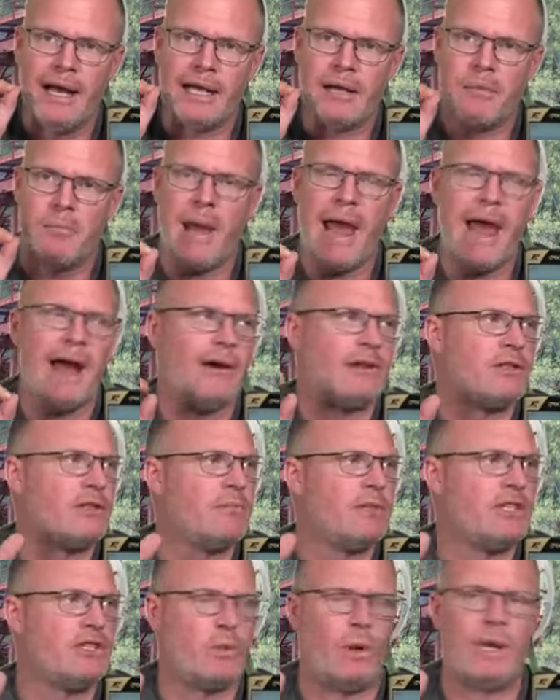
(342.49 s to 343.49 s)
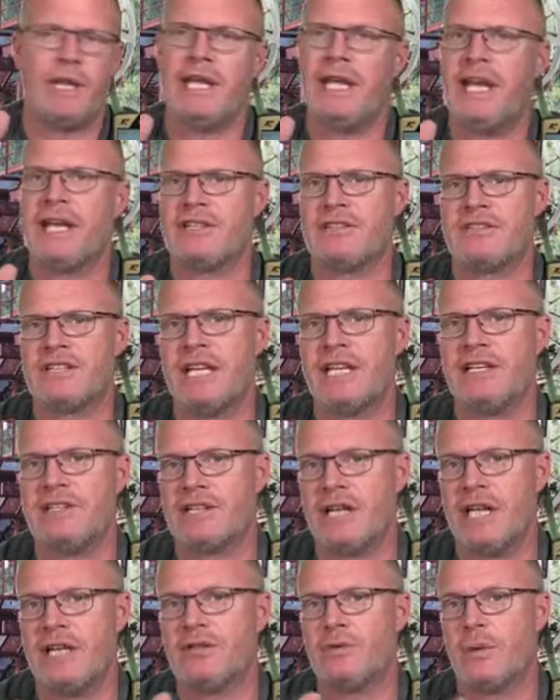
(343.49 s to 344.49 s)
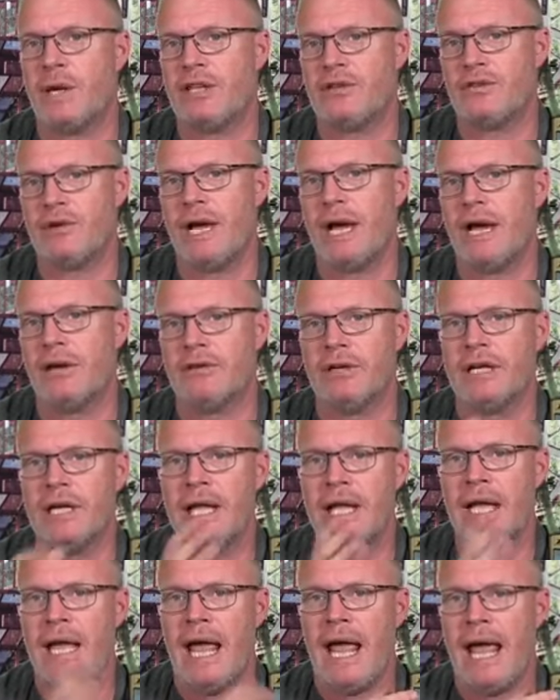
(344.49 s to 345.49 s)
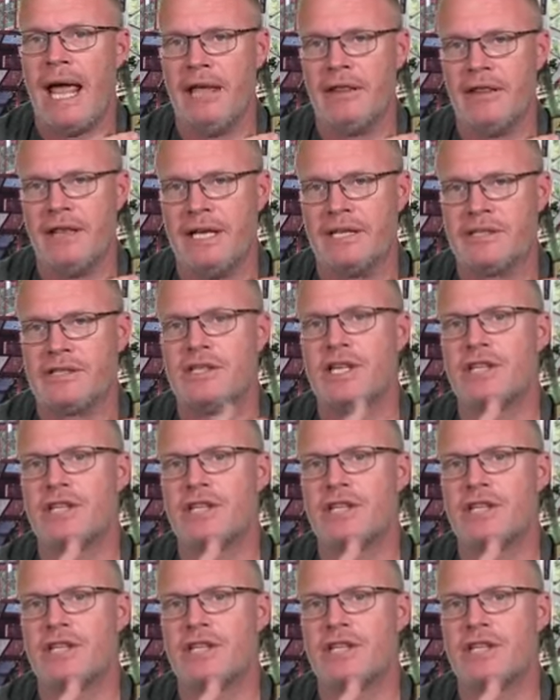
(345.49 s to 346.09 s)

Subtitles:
comparison between the SDC 2300 and this.